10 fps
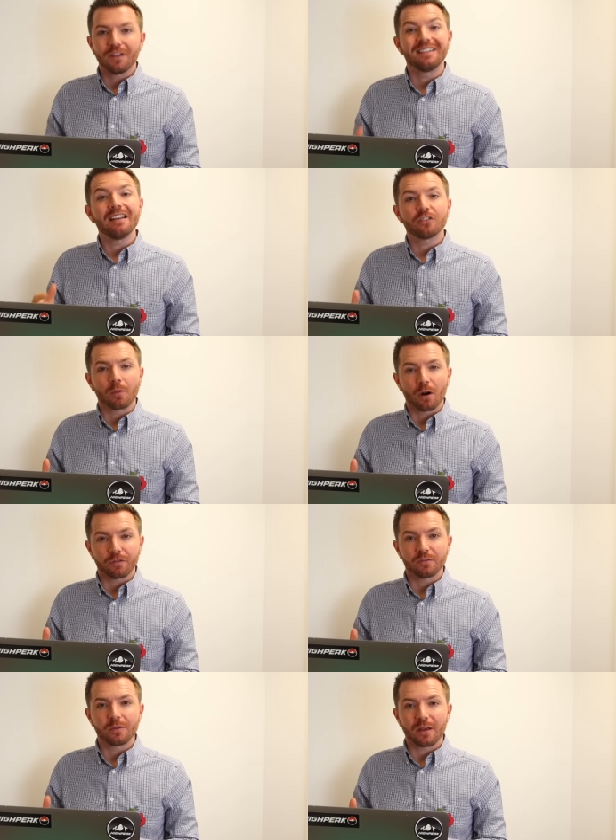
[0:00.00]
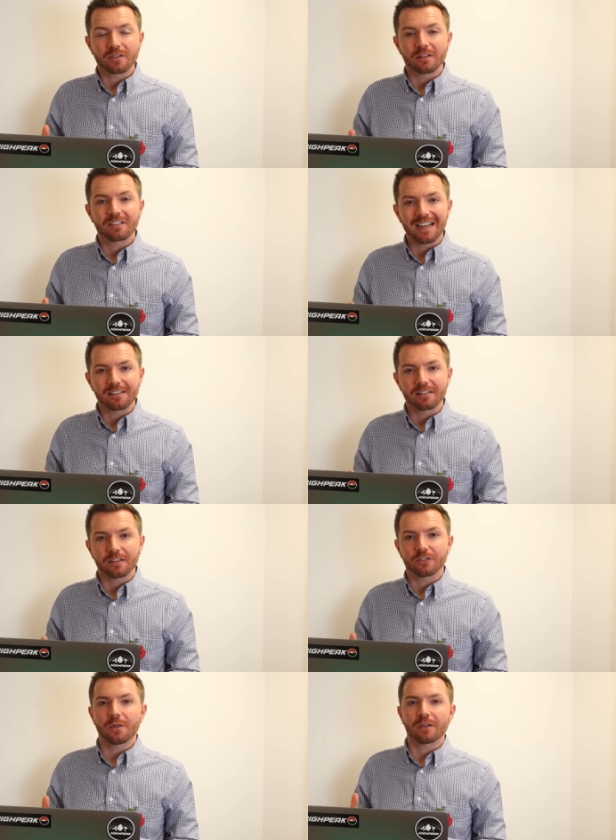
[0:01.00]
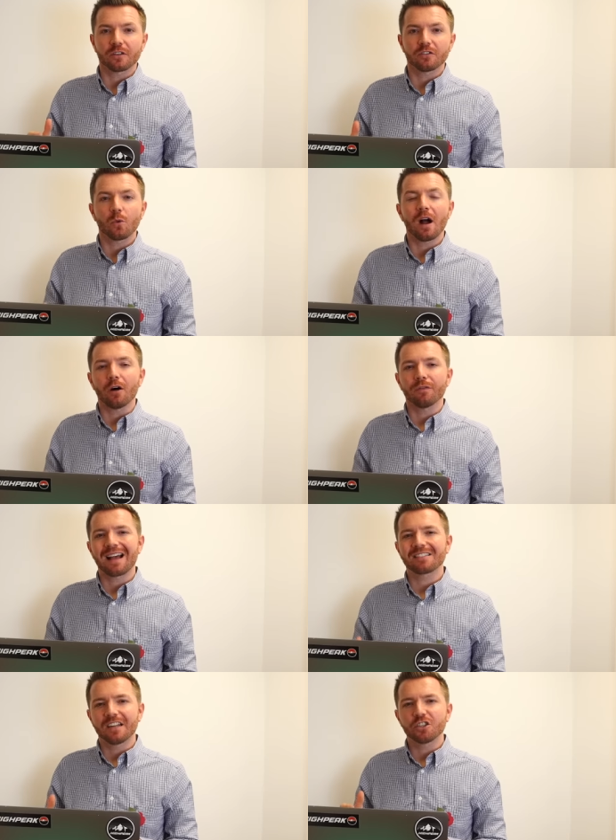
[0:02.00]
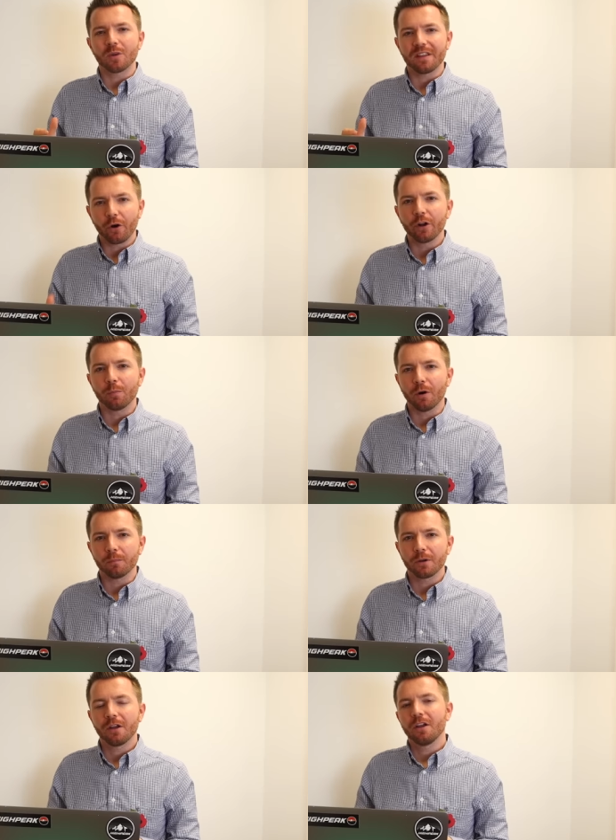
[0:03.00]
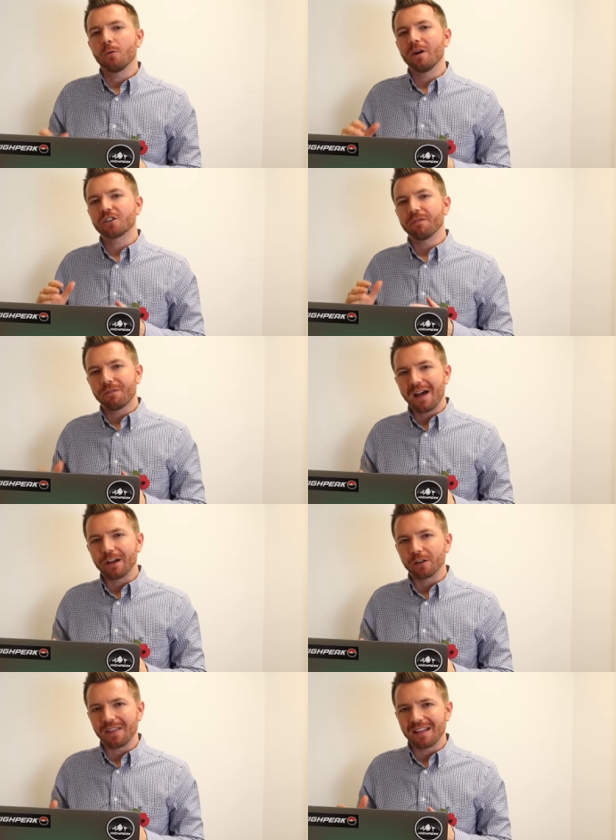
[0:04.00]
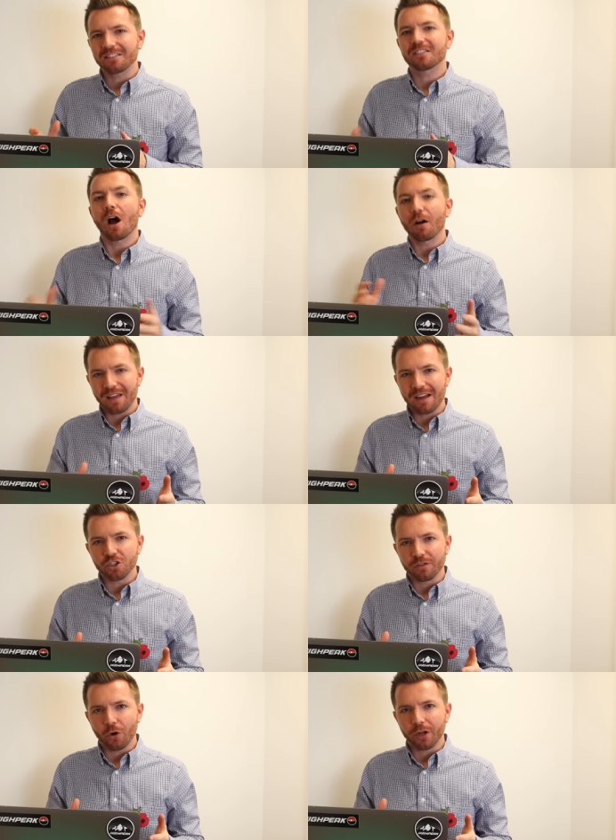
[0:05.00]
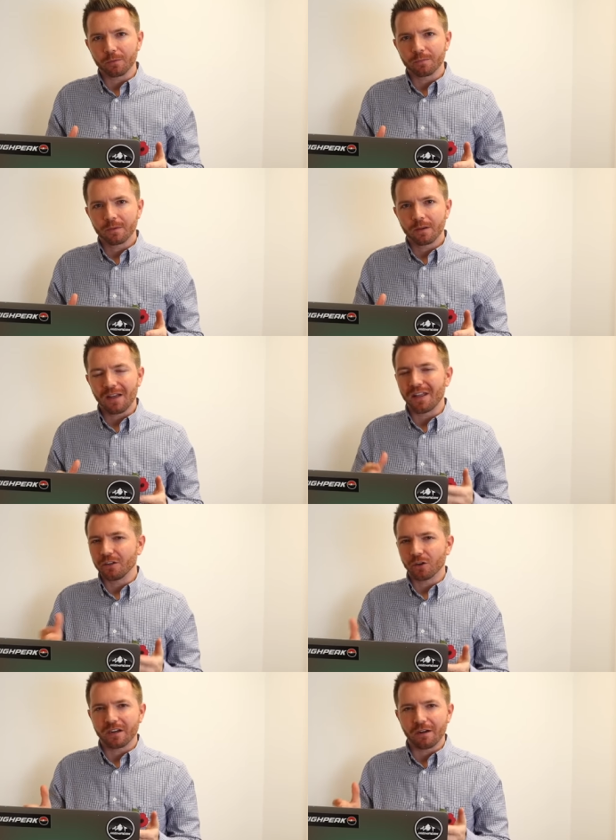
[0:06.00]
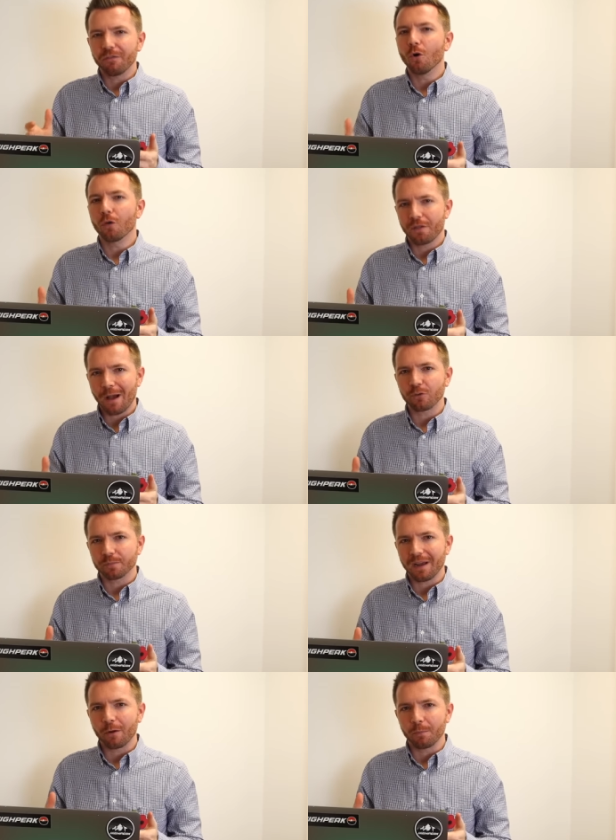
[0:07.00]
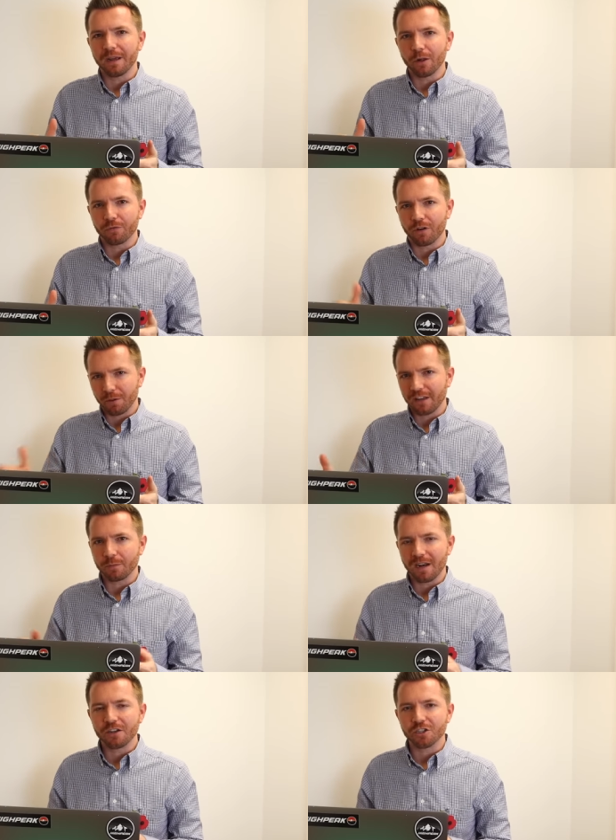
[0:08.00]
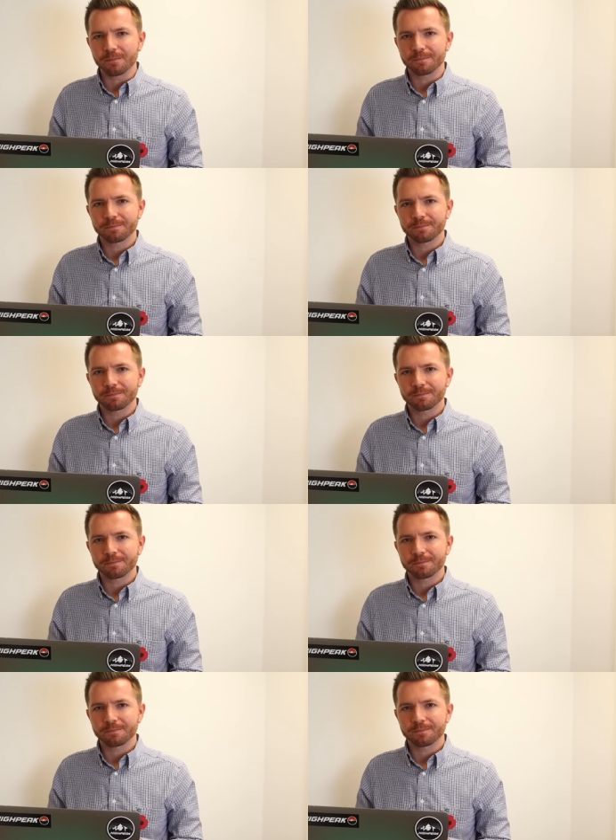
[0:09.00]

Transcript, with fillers: The diesel model from 2006 until 2012 has an issue with the oil pump, which can fail and then starve the engine of oil, and then you're looking at a £4,000 bill for a replacement engine.